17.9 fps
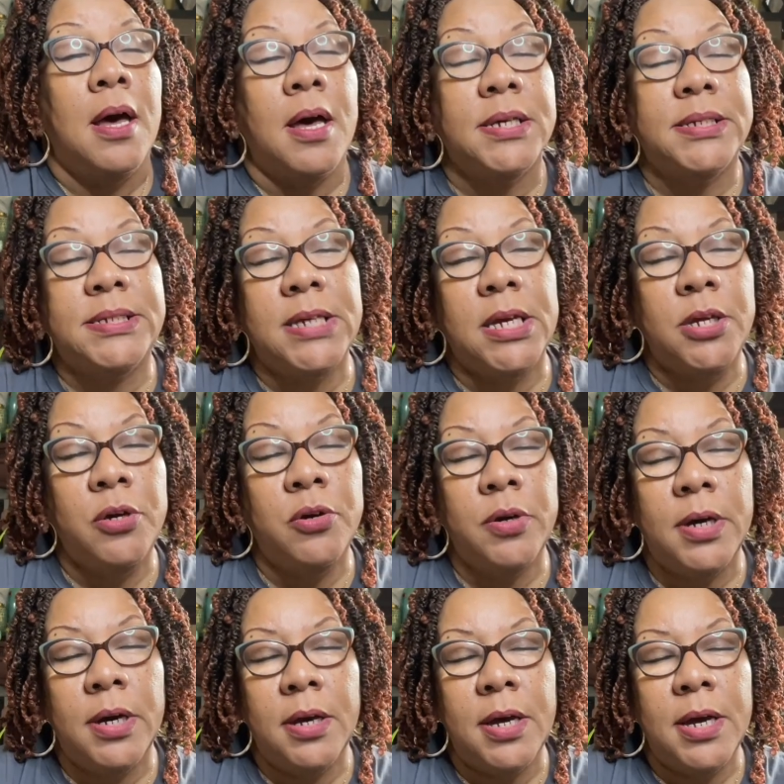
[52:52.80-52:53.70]
send you
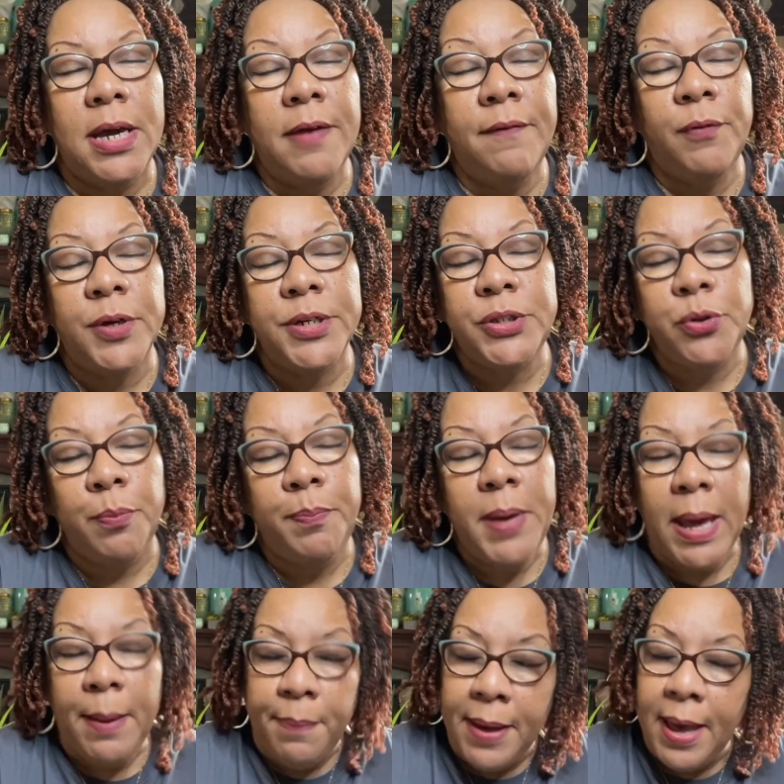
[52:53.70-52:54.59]
an invoice through
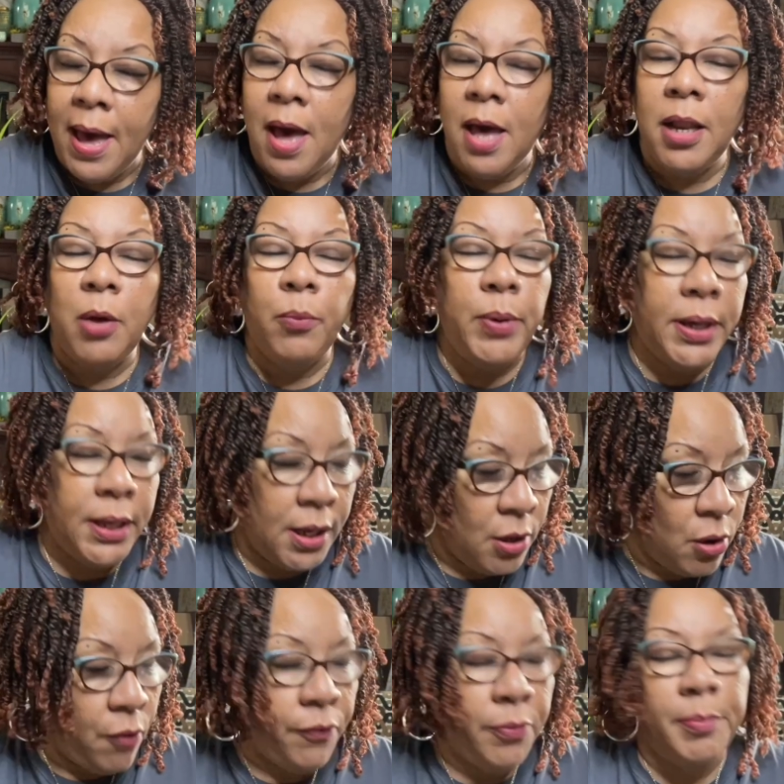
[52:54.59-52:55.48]
PayPal and we can
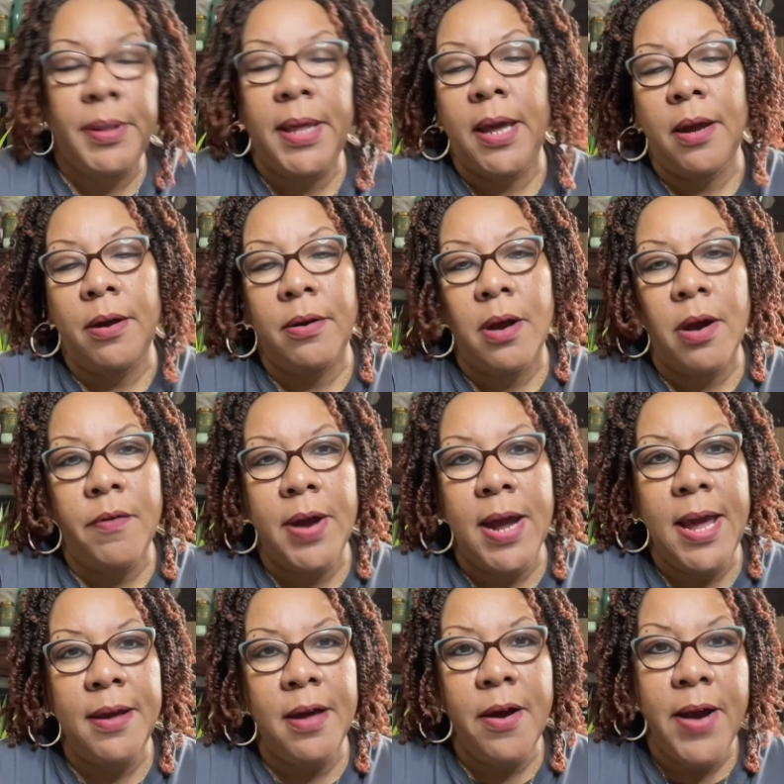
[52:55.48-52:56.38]
go from there. All
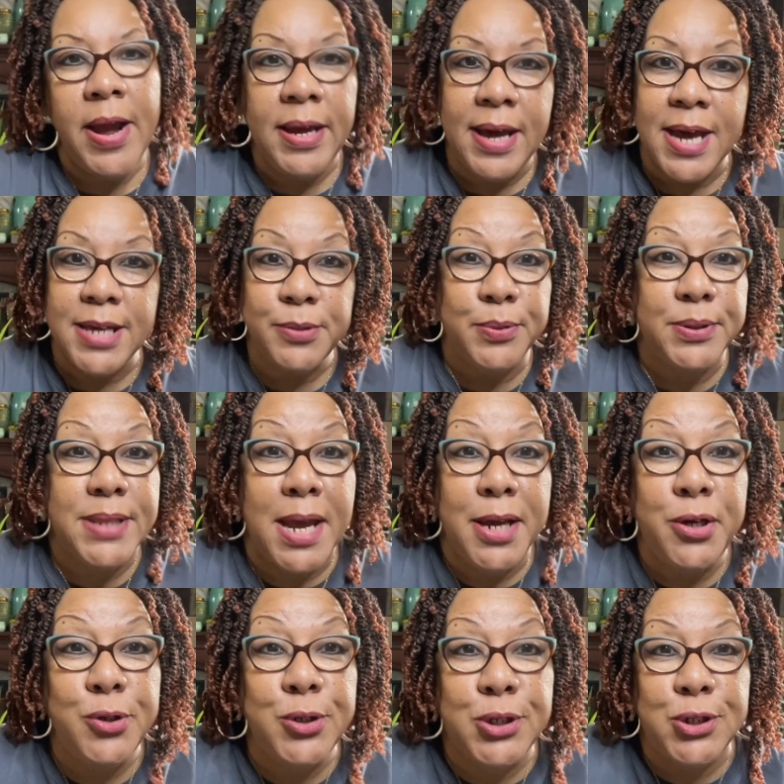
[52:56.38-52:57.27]
right, guys, well,
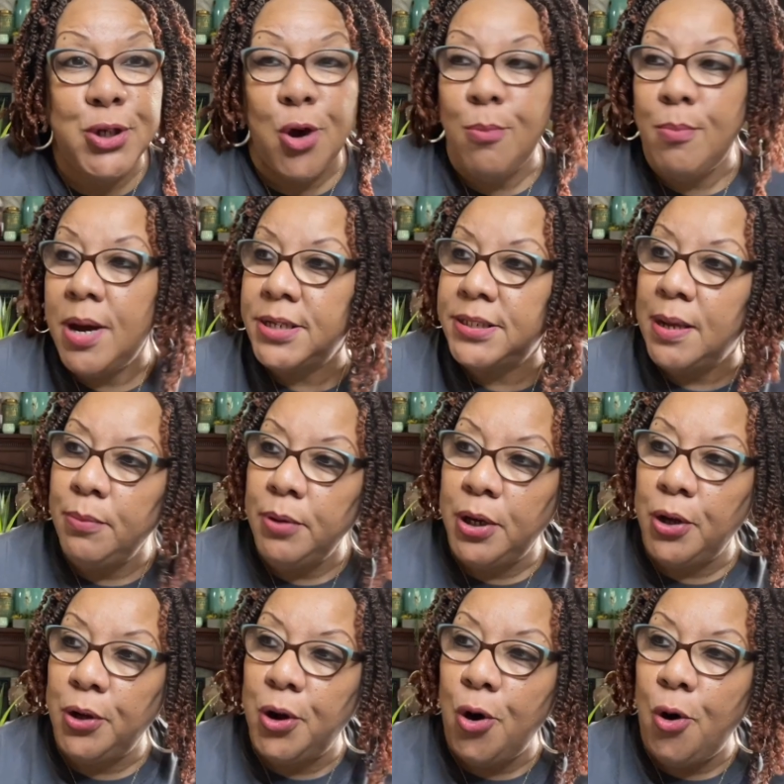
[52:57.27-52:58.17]
thank you so much. I'm
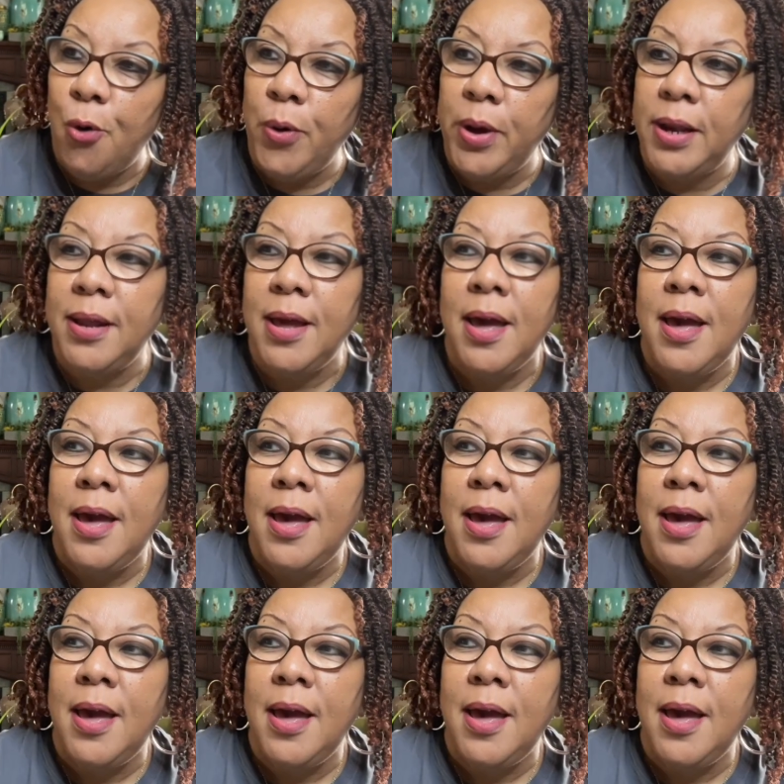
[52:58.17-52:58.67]
gonna go and